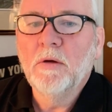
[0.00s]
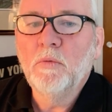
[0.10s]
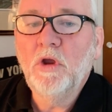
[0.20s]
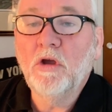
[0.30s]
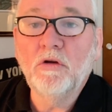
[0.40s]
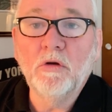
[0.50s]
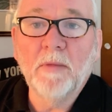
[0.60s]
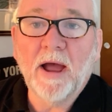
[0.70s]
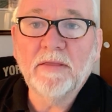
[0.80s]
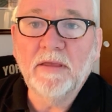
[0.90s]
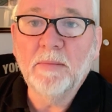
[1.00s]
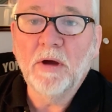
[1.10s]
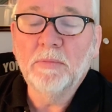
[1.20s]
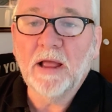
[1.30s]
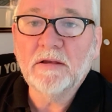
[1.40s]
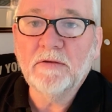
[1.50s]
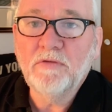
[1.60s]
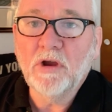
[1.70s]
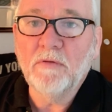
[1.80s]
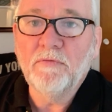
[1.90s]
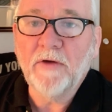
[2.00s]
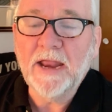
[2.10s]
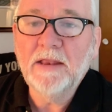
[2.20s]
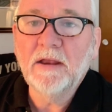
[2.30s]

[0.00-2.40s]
You could do mass email blasts if you can find